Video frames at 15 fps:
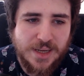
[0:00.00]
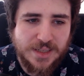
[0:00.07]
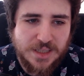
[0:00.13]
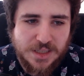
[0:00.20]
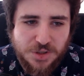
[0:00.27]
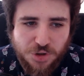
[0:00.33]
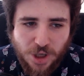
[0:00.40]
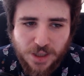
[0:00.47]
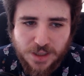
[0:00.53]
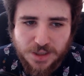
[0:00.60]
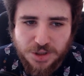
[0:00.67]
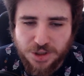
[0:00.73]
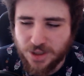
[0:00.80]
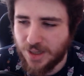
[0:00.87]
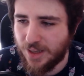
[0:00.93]
This
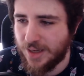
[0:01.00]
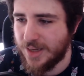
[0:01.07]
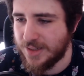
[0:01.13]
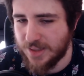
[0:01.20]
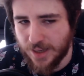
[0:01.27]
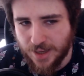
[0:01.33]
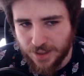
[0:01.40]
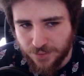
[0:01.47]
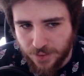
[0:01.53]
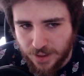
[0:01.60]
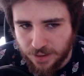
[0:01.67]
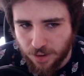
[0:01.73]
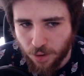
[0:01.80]
challenge is a great